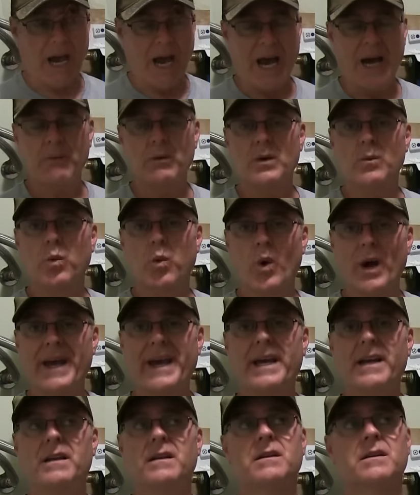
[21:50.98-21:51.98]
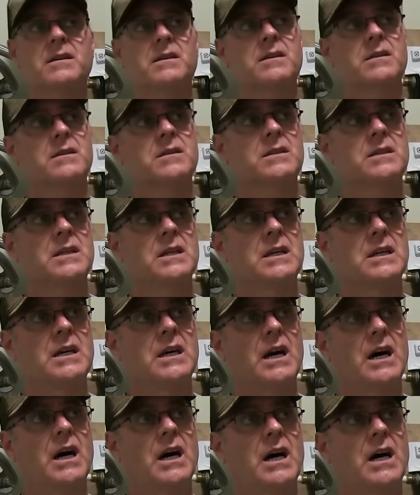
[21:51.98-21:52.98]
I would wait
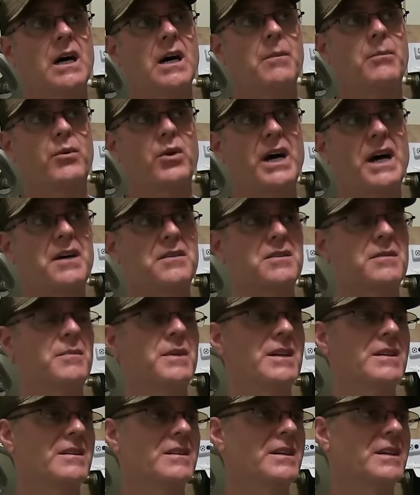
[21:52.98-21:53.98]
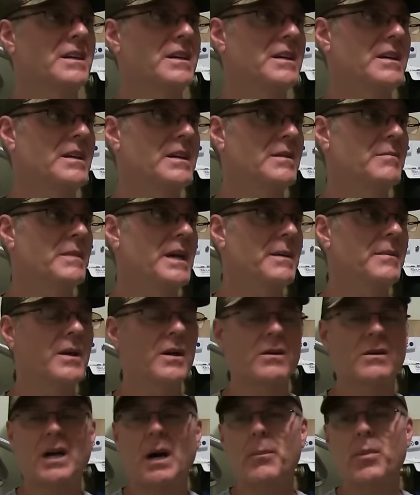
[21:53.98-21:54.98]
uh, approximately maybe a
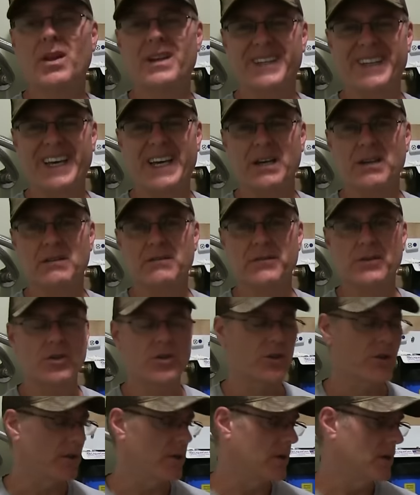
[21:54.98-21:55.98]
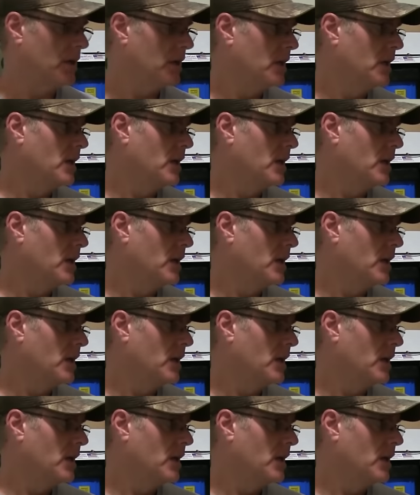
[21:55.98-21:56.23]
couple of days for sure.